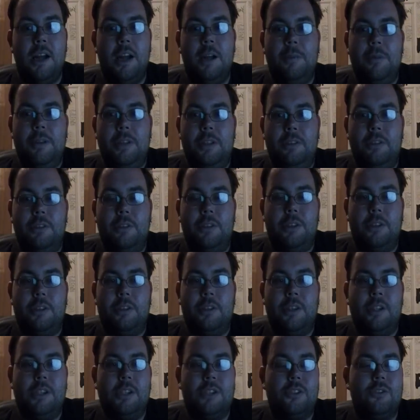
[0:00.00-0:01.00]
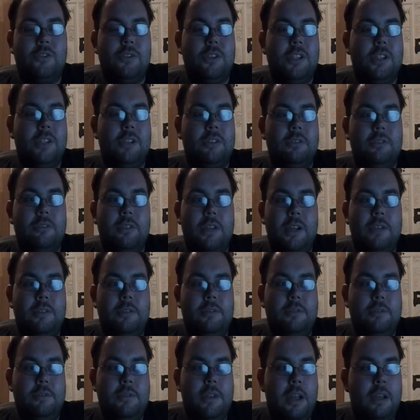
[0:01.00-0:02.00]
I mean the the history and,
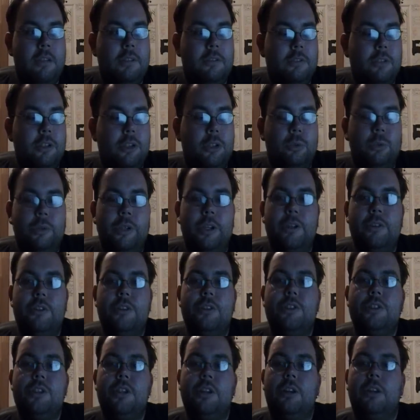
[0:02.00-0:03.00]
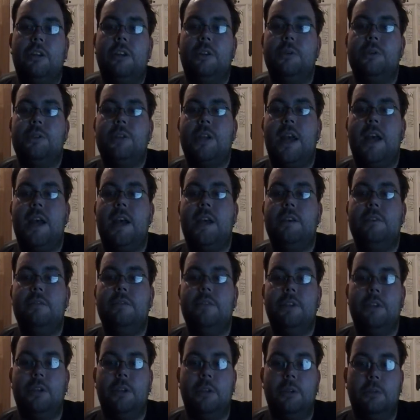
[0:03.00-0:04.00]
and, and career that Jericho's had,
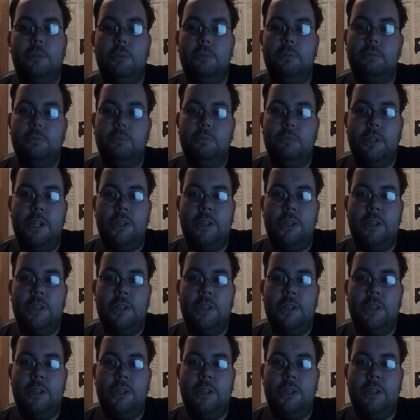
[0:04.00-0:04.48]
you know,